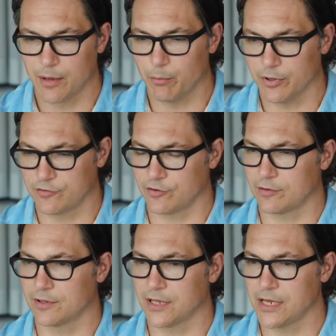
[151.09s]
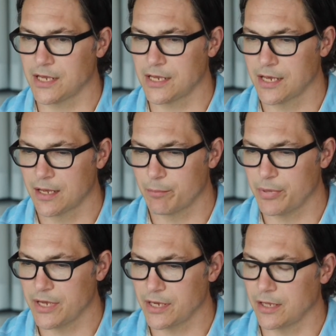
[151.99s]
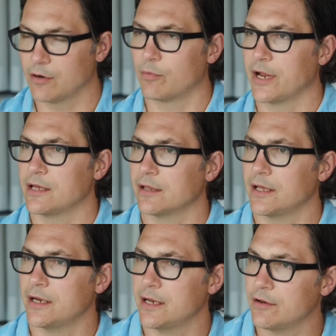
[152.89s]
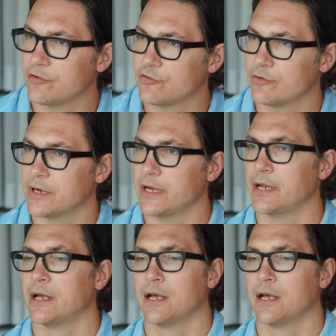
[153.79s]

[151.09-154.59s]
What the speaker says: but certainly being in a regulated industry,